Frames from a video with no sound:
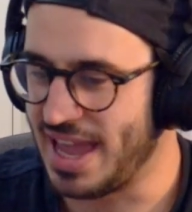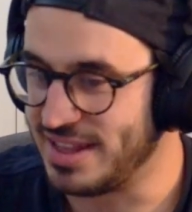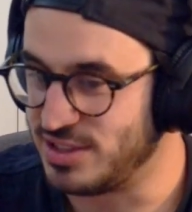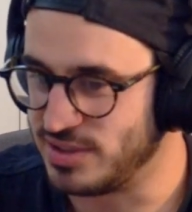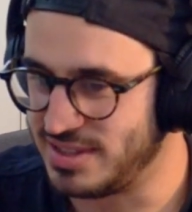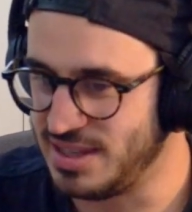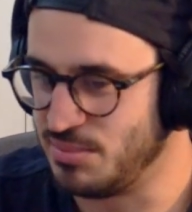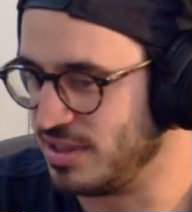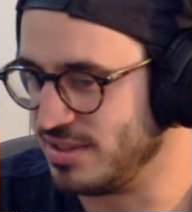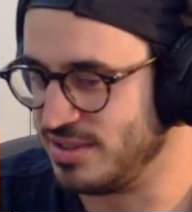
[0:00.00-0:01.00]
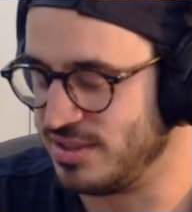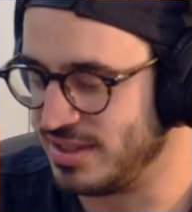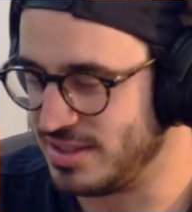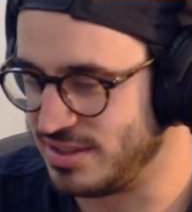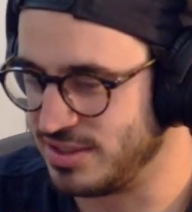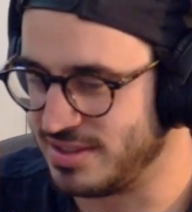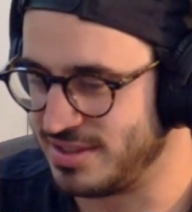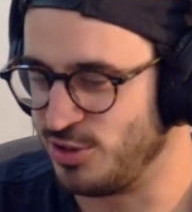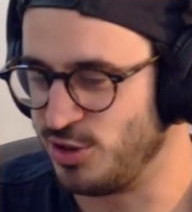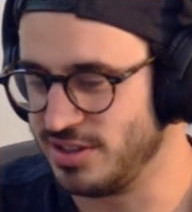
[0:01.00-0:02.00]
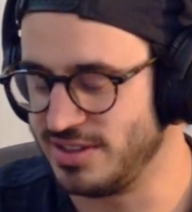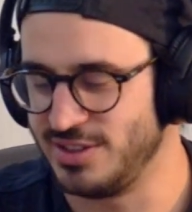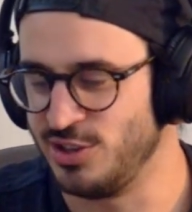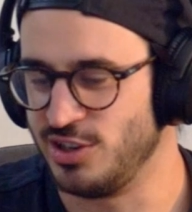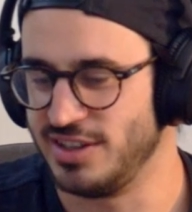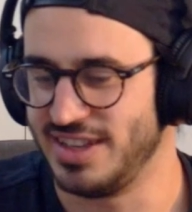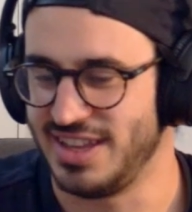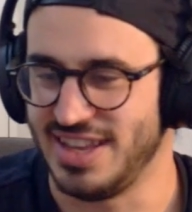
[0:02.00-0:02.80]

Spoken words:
get into a team, because it's just not